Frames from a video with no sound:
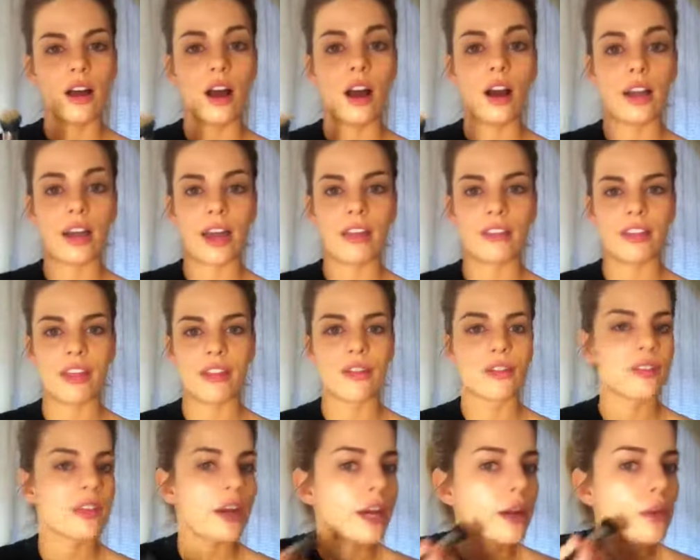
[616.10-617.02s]
again, the other
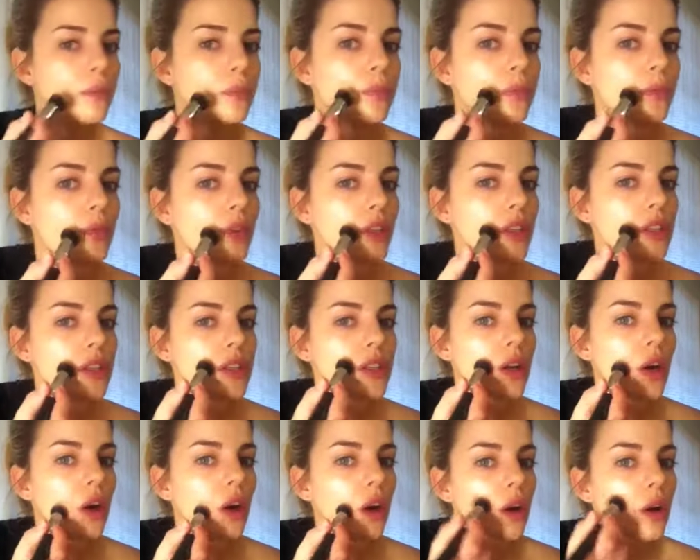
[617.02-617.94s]
side,
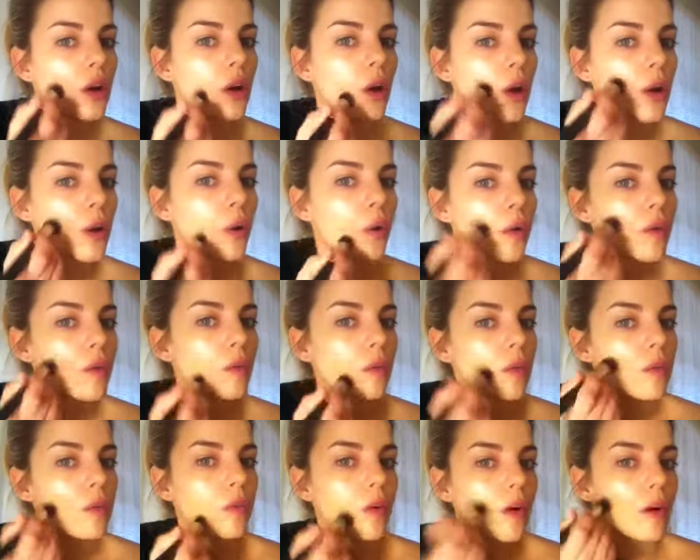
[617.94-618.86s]
start
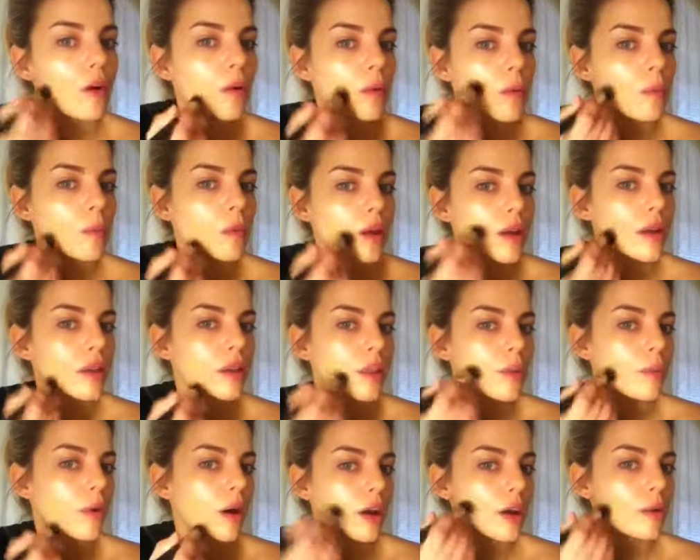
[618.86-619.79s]
from
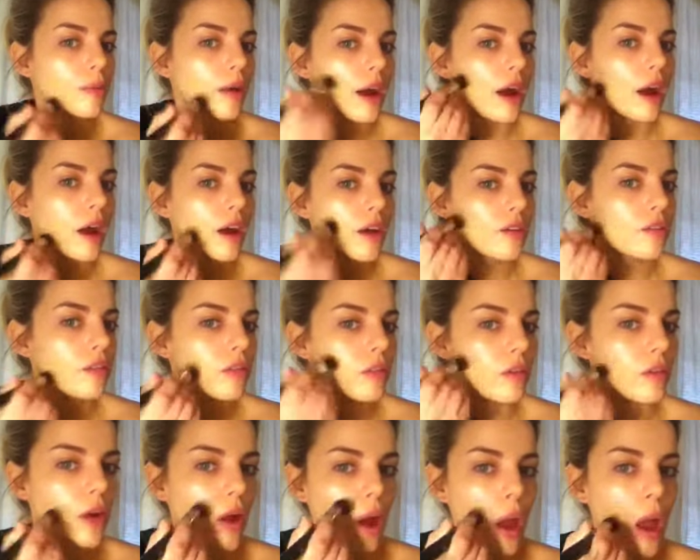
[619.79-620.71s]
the bottom half,
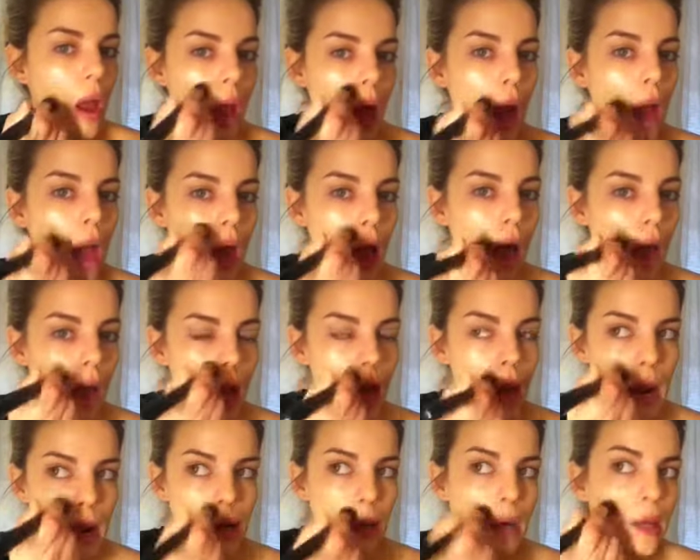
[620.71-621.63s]

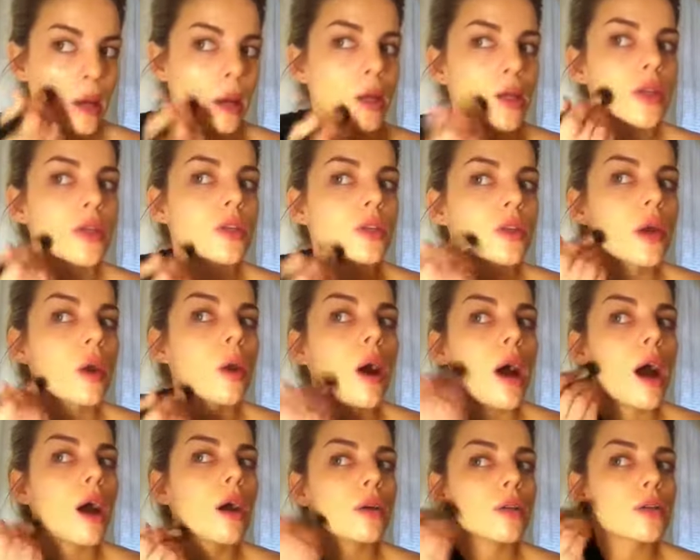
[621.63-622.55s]
and I kind of just go
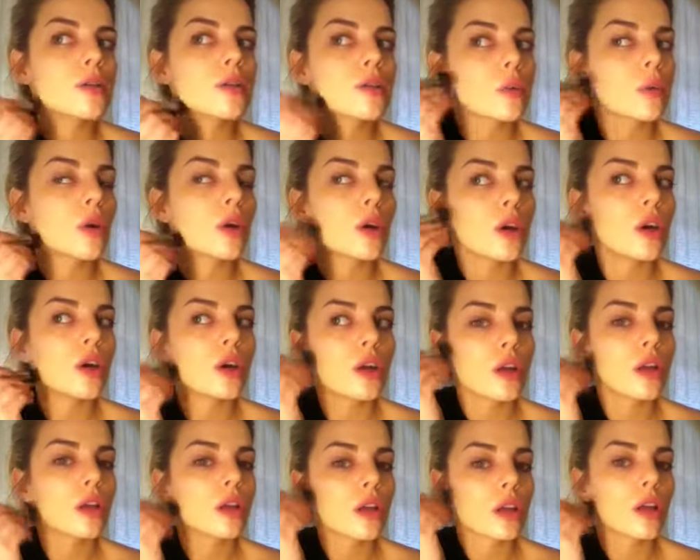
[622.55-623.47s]
out and
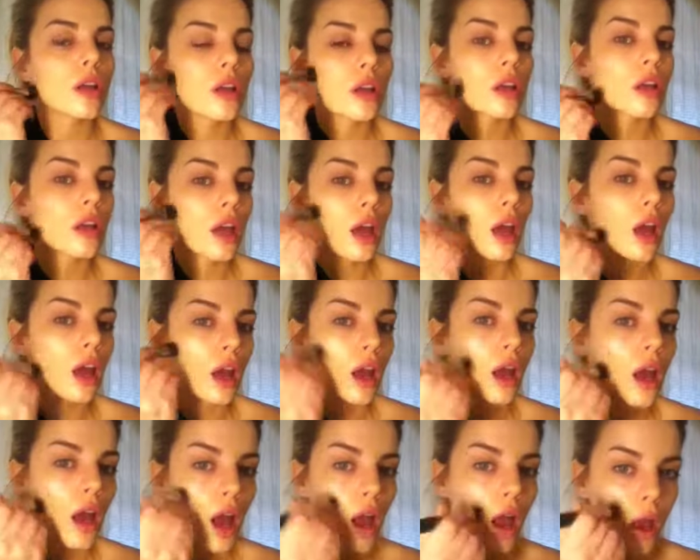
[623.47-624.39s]
swirl,
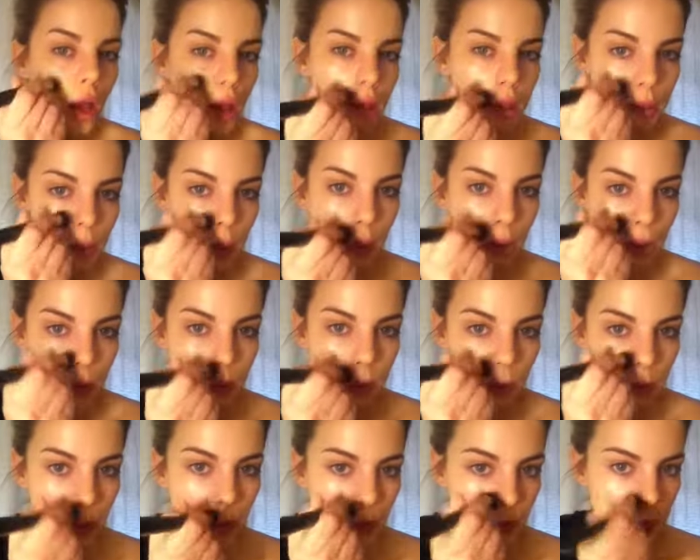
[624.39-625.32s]
swirl,
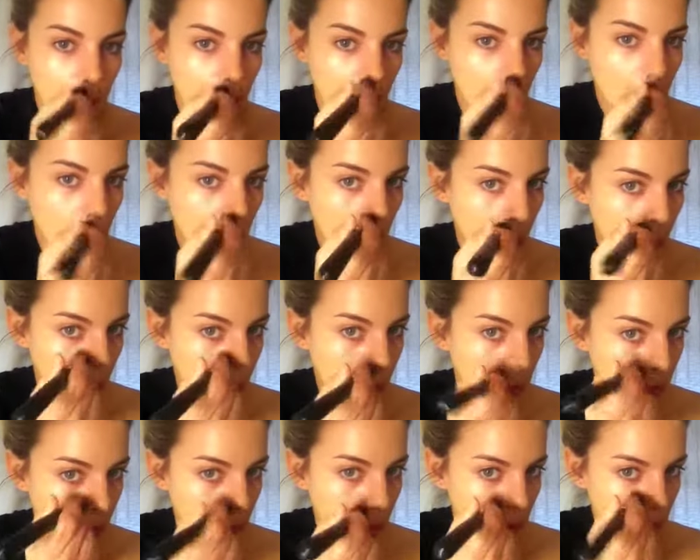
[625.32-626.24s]
swirl, swirl
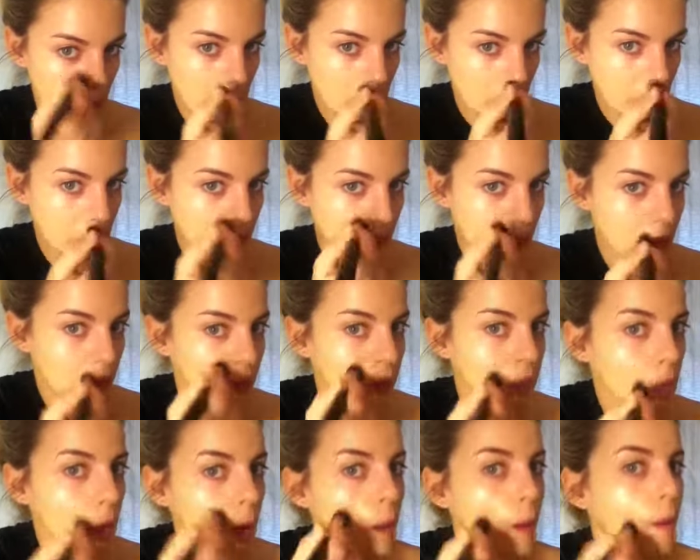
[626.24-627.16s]
under the
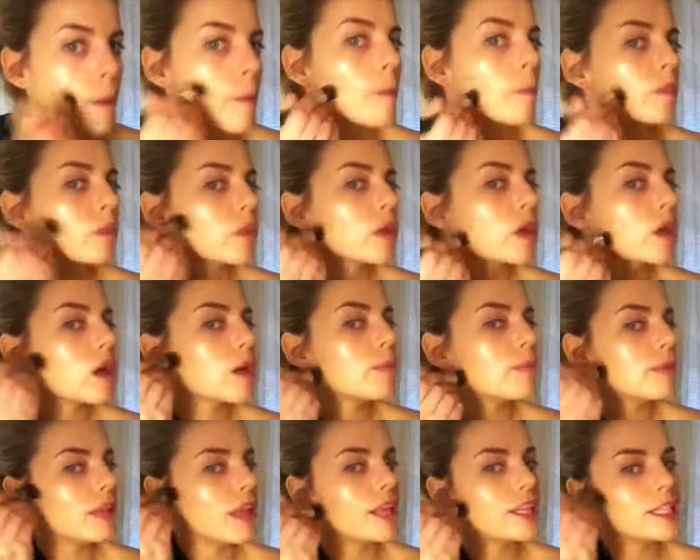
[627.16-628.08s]
nose.
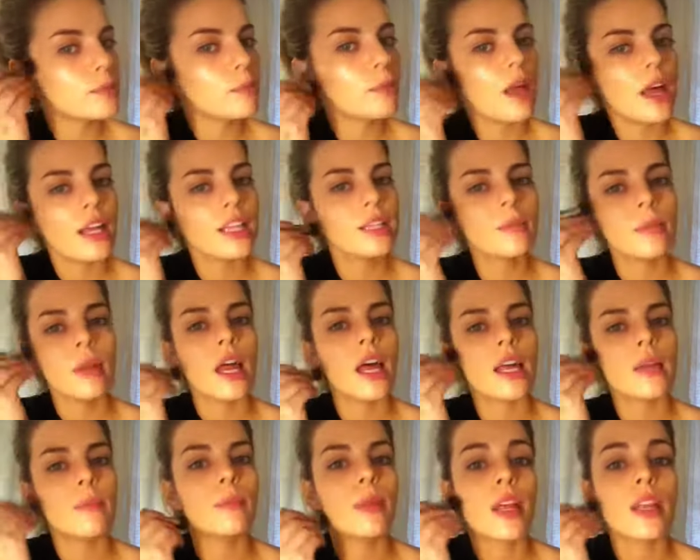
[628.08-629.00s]
Blend, blend,
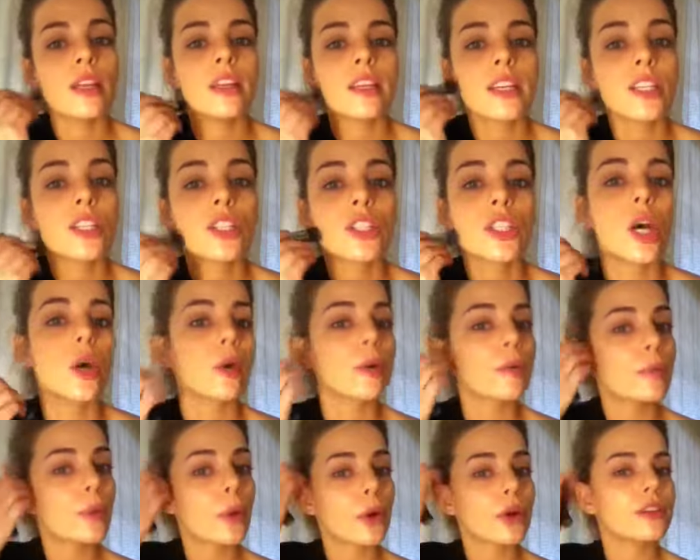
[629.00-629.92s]
blend. Blending is so
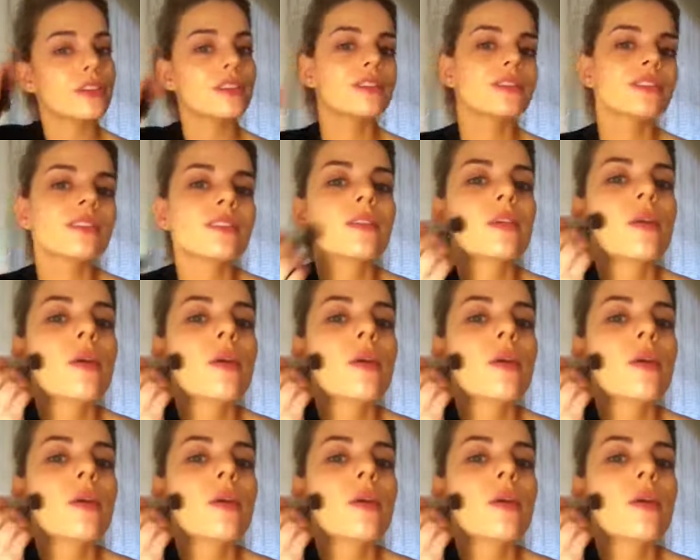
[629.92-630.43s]
important.